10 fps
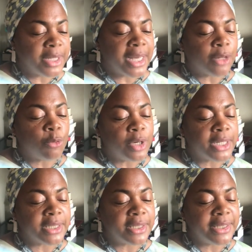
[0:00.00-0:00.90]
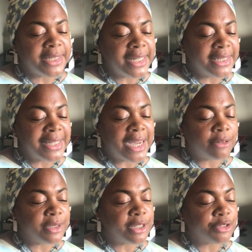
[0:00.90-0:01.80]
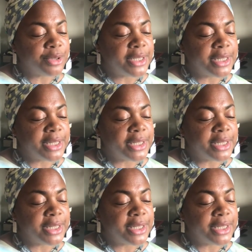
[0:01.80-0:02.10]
had worked in 10 Downing Street